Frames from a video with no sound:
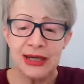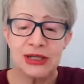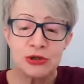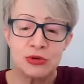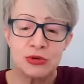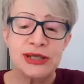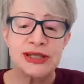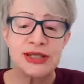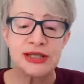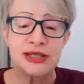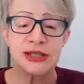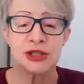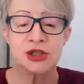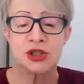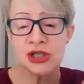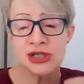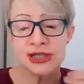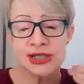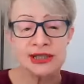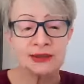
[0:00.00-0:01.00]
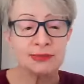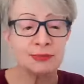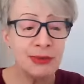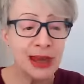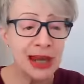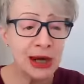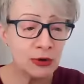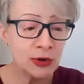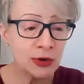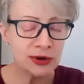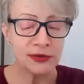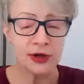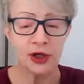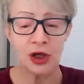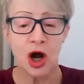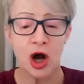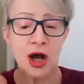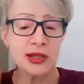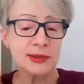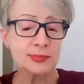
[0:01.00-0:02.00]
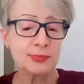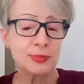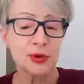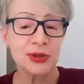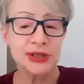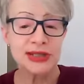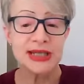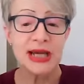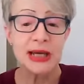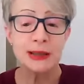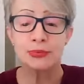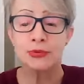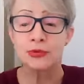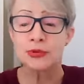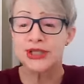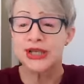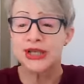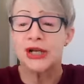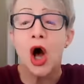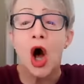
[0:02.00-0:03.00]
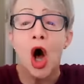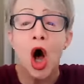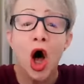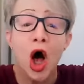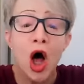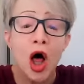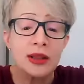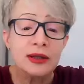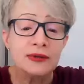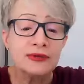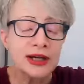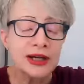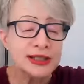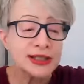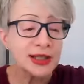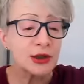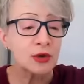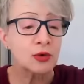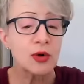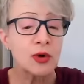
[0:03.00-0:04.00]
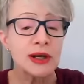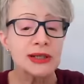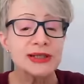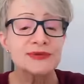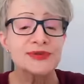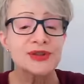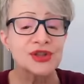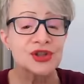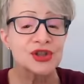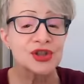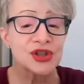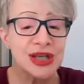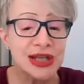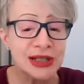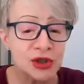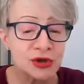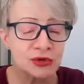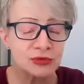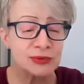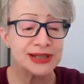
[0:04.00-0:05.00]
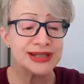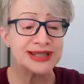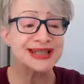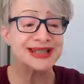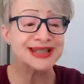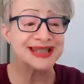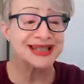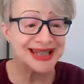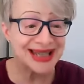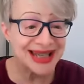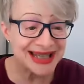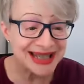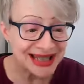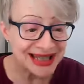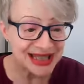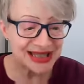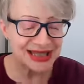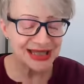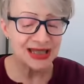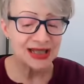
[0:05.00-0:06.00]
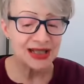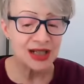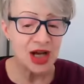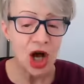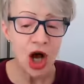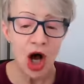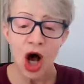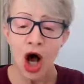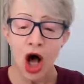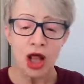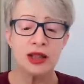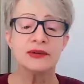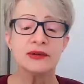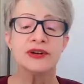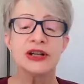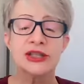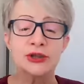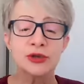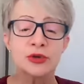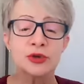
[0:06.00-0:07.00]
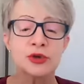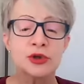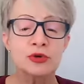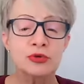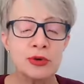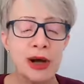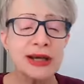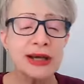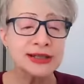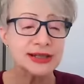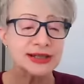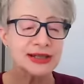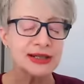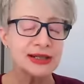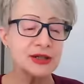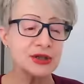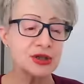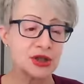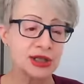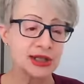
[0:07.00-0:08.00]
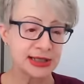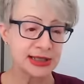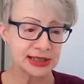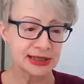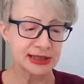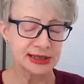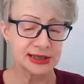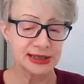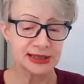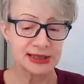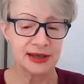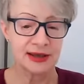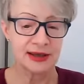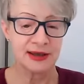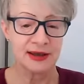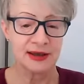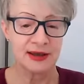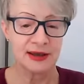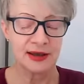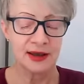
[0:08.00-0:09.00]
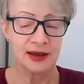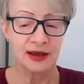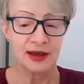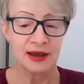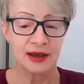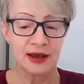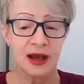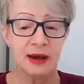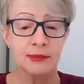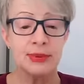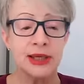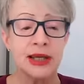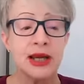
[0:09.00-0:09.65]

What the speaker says: by trusting in Jesus, Mary, the gospel disciples, and all of us across the centuries since, all of us who trust in Jesus have